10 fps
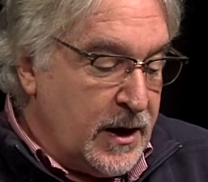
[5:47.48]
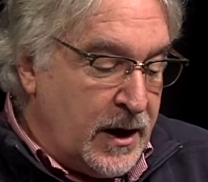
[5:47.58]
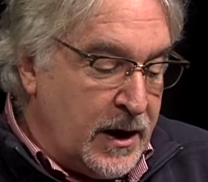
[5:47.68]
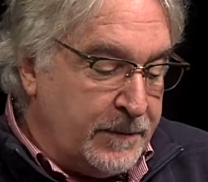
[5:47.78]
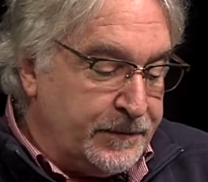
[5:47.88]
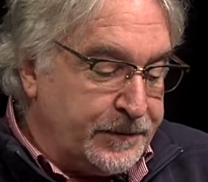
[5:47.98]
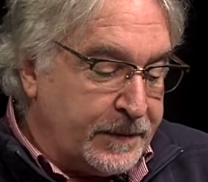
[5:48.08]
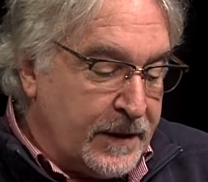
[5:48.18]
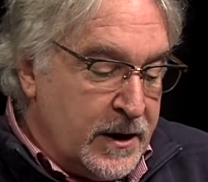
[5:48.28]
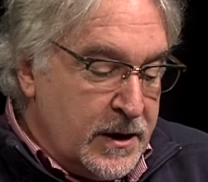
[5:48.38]

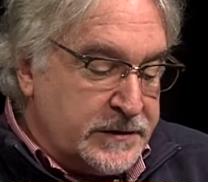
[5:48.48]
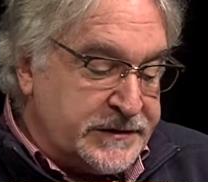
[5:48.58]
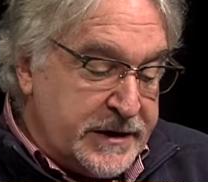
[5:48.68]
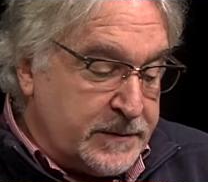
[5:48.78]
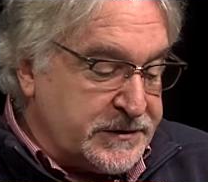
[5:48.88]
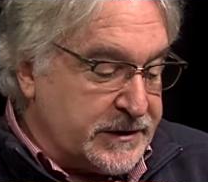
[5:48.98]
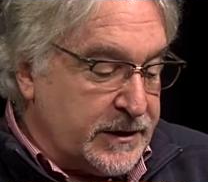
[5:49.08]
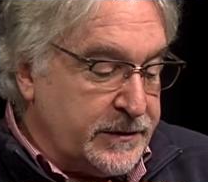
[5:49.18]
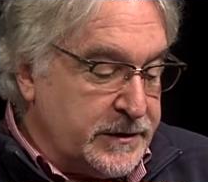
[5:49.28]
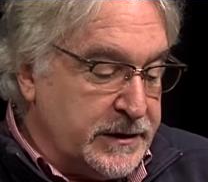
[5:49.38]

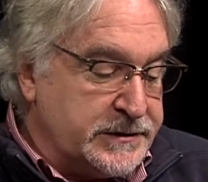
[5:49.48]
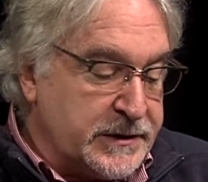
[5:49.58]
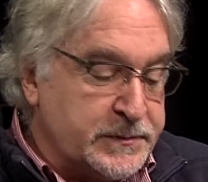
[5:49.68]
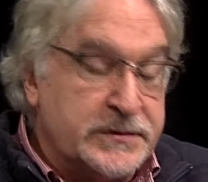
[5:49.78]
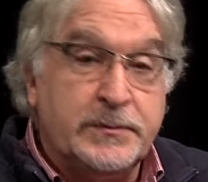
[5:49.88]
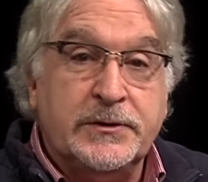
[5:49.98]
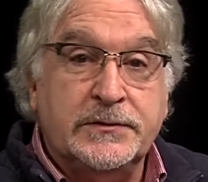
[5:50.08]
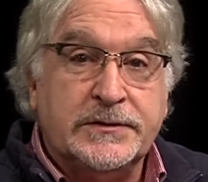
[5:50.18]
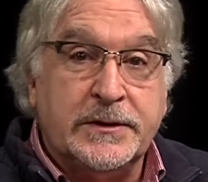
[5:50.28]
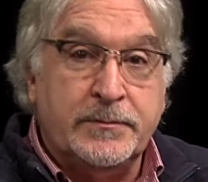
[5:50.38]
SAMHSA, the Substance
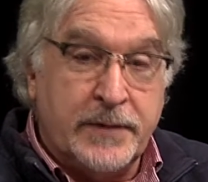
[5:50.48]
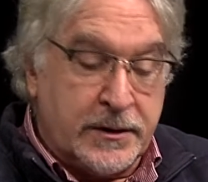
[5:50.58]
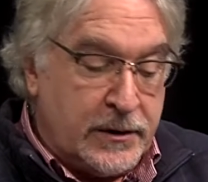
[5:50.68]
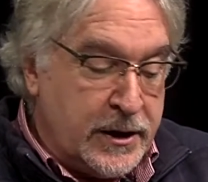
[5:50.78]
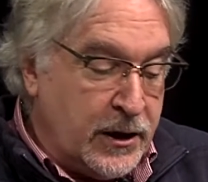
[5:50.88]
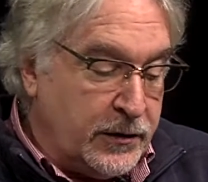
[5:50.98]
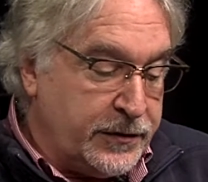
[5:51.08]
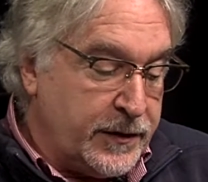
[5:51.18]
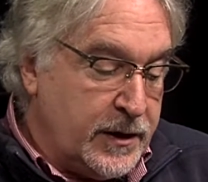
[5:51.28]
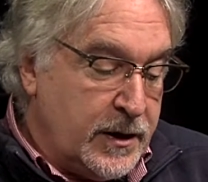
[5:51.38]
Abuse and Mental
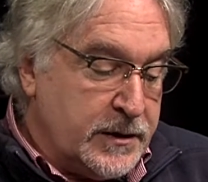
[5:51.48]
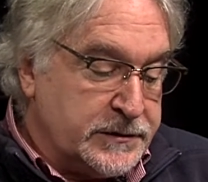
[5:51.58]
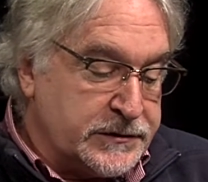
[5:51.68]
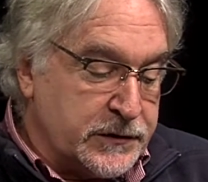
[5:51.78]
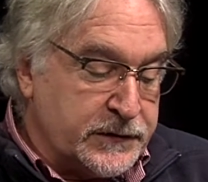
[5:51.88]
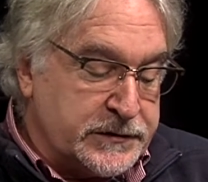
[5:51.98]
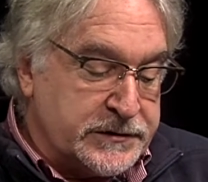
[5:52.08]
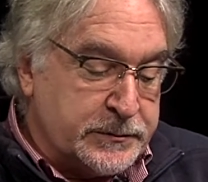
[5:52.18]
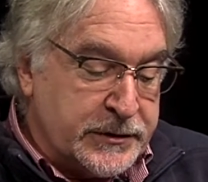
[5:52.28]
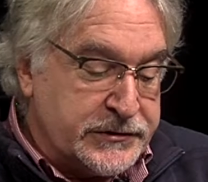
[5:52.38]
Health
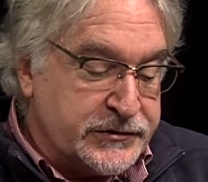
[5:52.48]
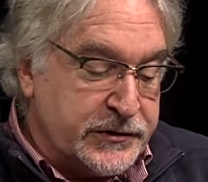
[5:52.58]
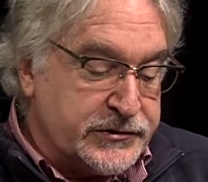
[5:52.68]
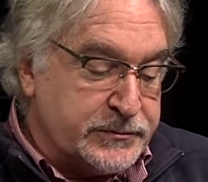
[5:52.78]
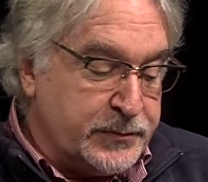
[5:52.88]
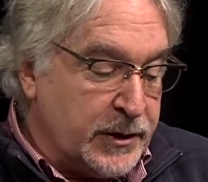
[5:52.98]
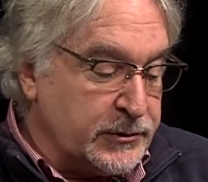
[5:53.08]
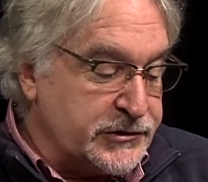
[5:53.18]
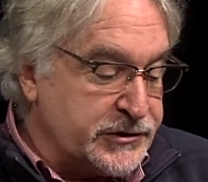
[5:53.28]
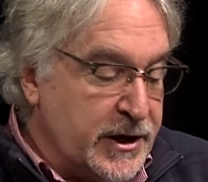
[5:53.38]
Services Administration,
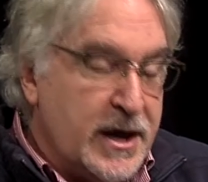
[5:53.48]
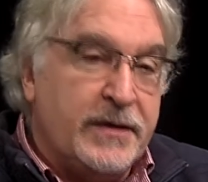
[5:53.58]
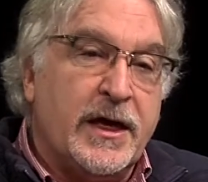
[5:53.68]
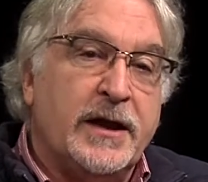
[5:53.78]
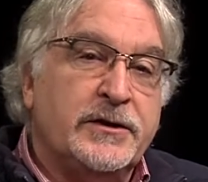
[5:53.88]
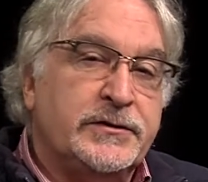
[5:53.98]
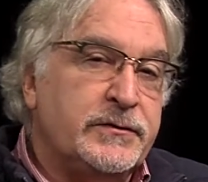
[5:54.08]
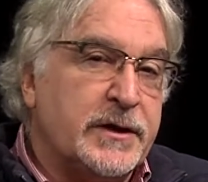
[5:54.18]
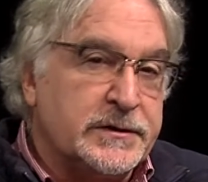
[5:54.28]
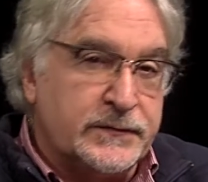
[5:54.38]
published that in
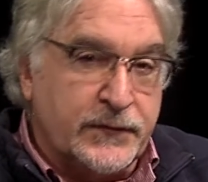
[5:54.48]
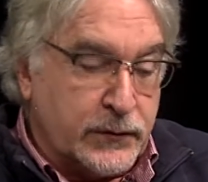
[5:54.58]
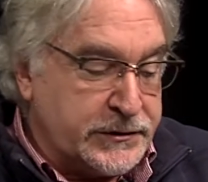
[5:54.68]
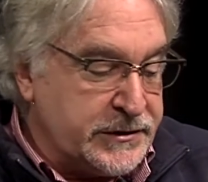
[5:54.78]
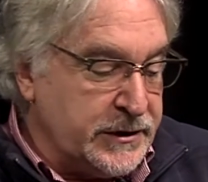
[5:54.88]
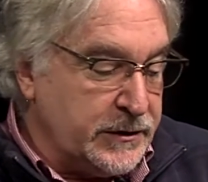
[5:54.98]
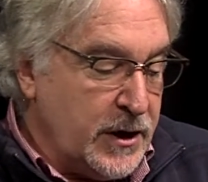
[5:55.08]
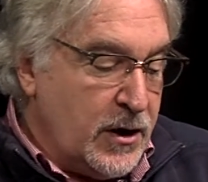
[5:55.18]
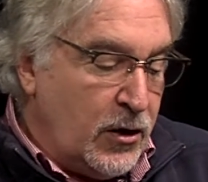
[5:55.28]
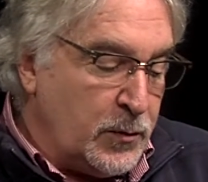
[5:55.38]
2014,
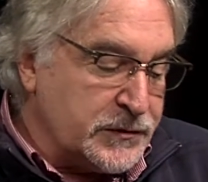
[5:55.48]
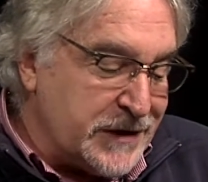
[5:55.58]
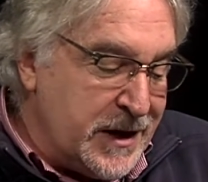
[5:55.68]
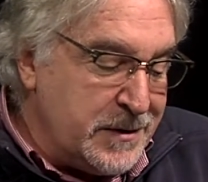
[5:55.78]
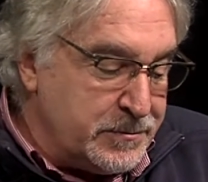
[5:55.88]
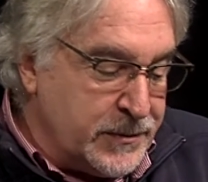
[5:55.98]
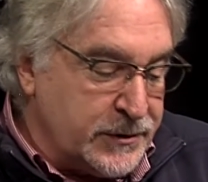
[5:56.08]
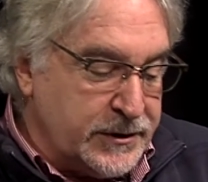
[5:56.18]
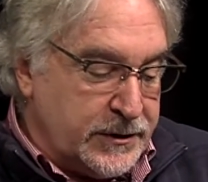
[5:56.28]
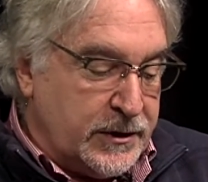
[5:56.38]
almost 8
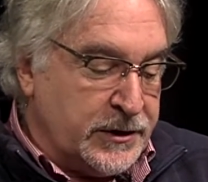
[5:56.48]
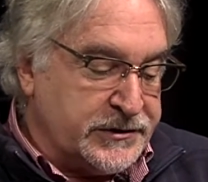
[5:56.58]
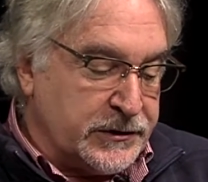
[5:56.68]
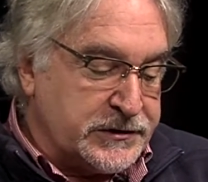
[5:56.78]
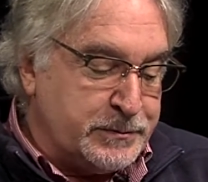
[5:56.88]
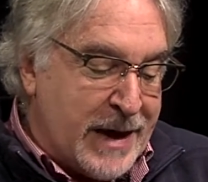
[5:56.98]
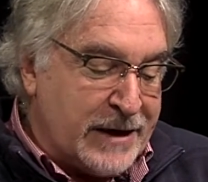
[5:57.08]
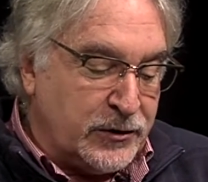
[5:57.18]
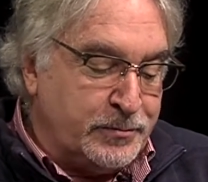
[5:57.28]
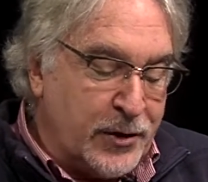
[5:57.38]
million adults
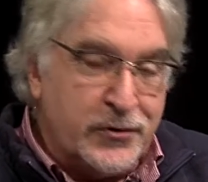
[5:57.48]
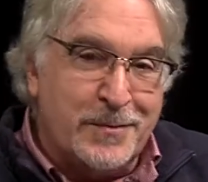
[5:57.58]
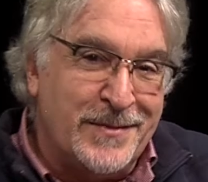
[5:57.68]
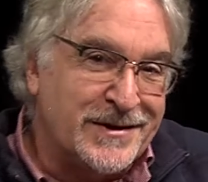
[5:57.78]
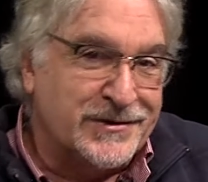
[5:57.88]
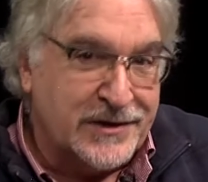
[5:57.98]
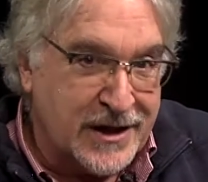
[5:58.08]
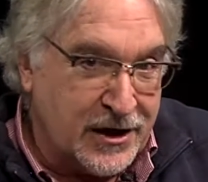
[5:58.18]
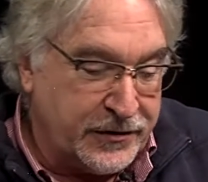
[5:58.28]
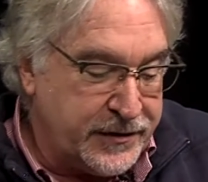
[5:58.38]
battled both mental
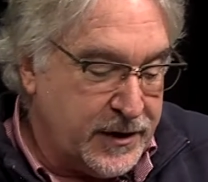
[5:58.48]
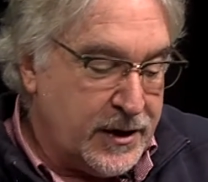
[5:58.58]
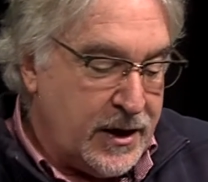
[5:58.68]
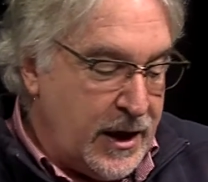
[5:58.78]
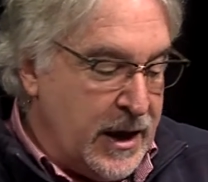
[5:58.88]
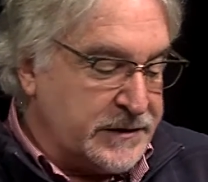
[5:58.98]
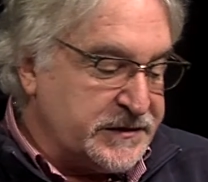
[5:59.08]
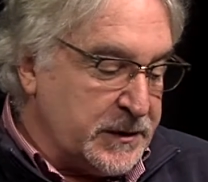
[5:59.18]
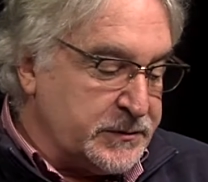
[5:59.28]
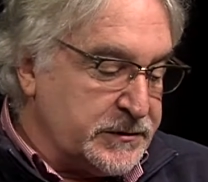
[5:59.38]
health and
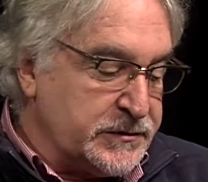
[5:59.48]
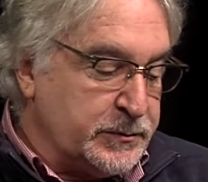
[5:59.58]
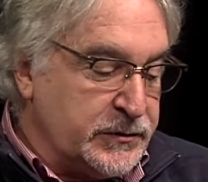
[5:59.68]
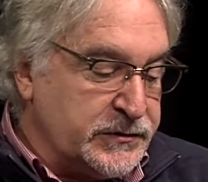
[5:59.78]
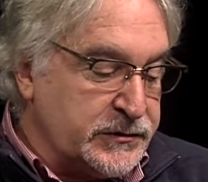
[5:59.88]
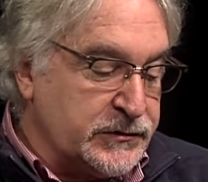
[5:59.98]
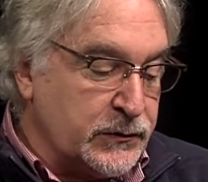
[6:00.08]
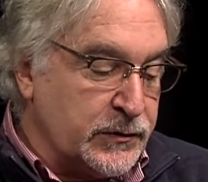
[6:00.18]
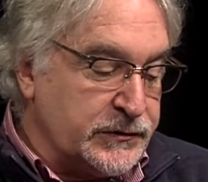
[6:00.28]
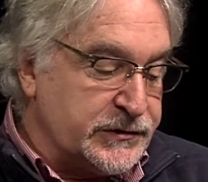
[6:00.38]
substance abuse
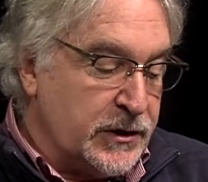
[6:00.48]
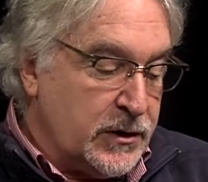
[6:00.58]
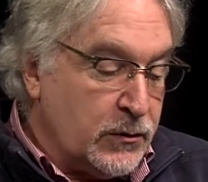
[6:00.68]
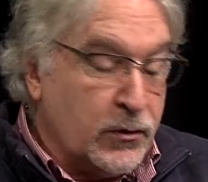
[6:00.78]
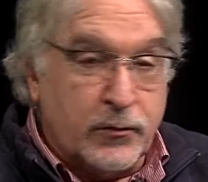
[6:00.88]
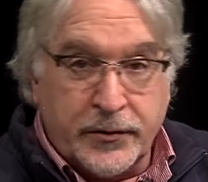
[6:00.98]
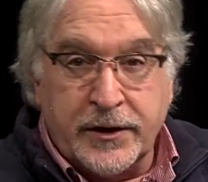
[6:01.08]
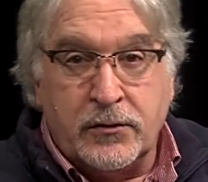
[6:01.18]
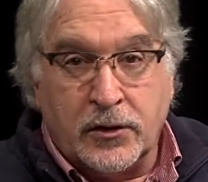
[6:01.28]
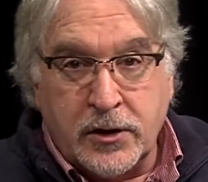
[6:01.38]
disorders, or what they
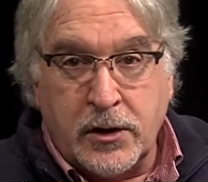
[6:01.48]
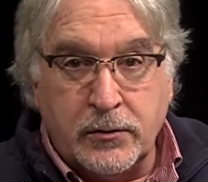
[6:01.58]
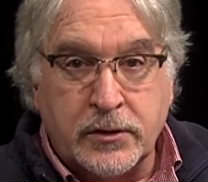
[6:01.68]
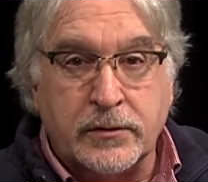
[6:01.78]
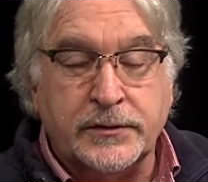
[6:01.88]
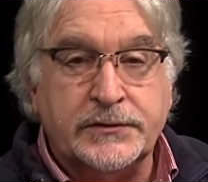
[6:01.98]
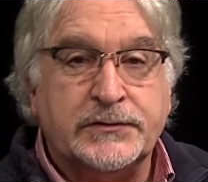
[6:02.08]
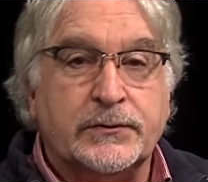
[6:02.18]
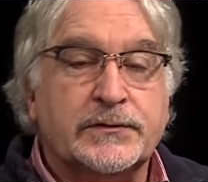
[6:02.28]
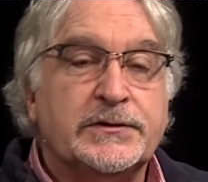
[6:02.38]
call co-occurring
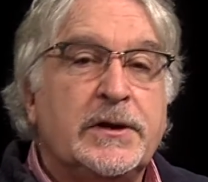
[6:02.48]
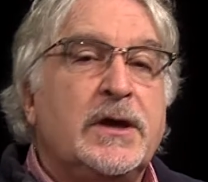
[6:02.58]
disorders.